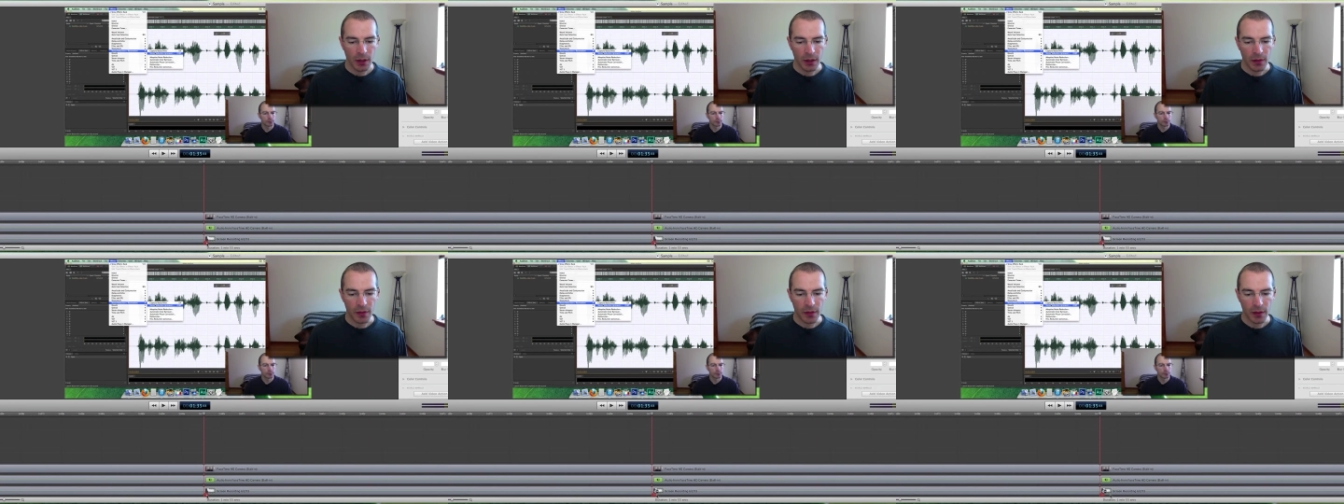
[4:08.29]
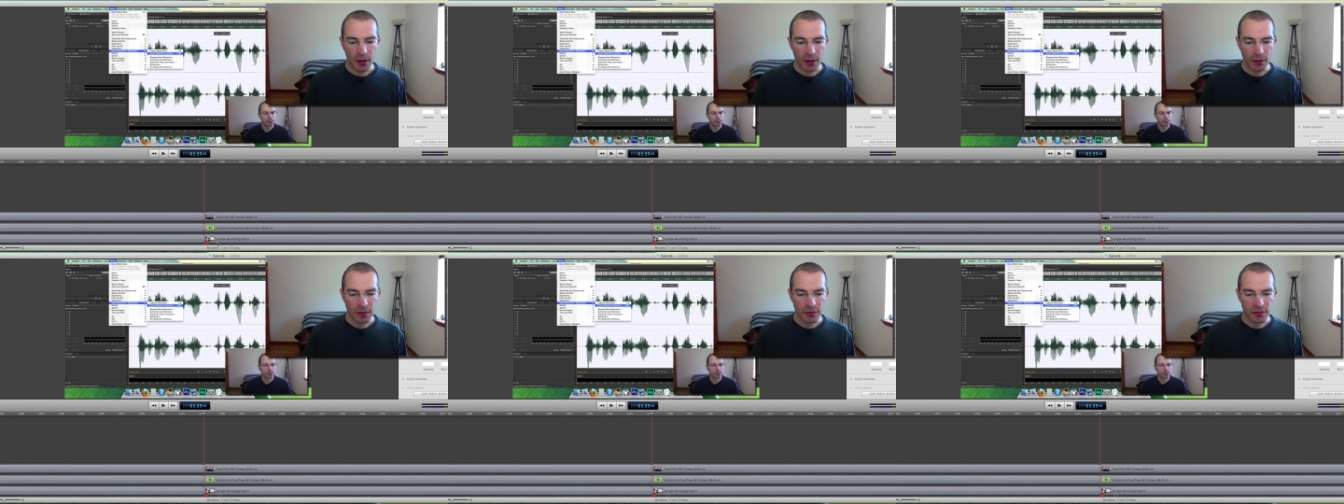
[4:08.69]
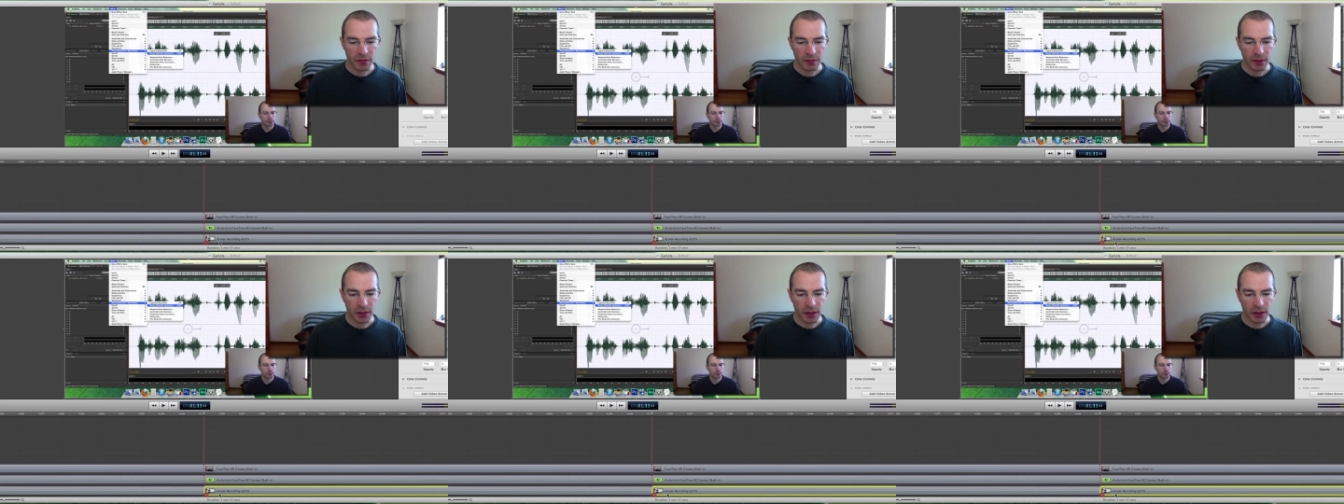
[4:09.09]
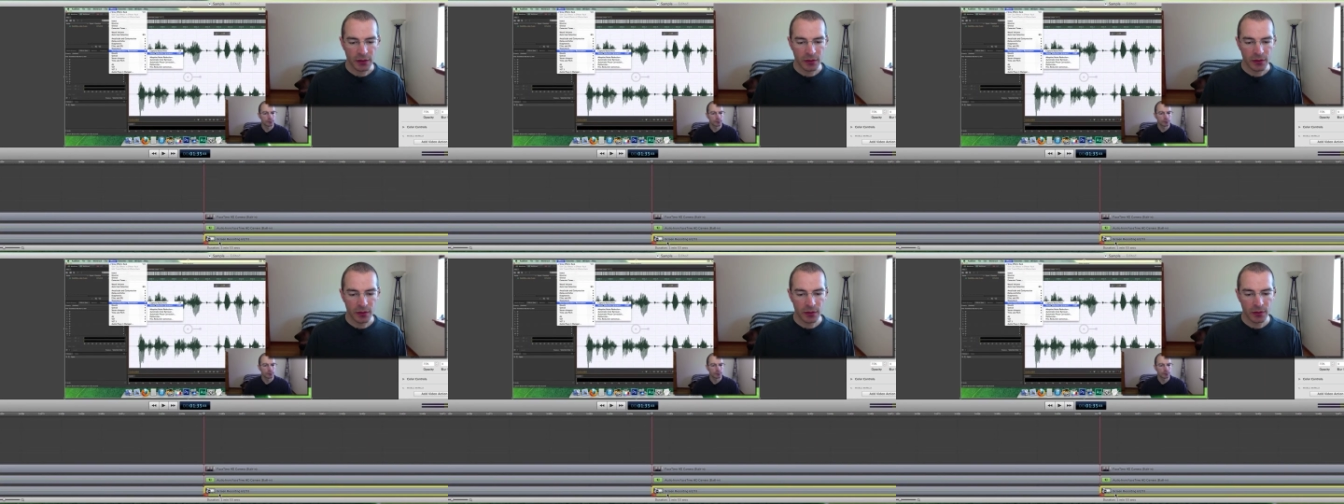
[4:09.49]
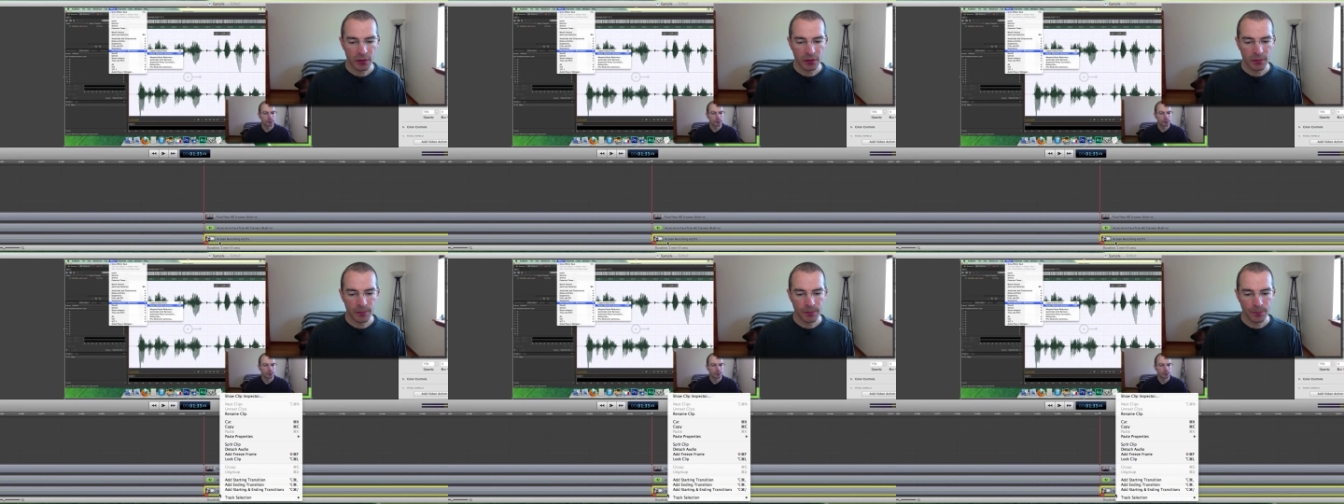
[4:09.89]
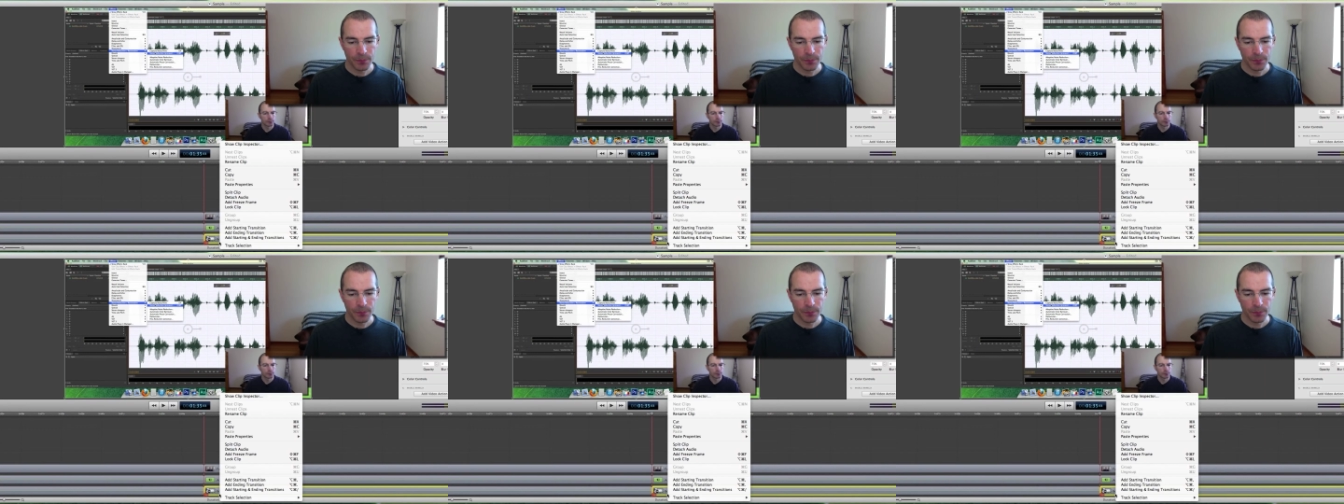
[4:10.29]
and then select here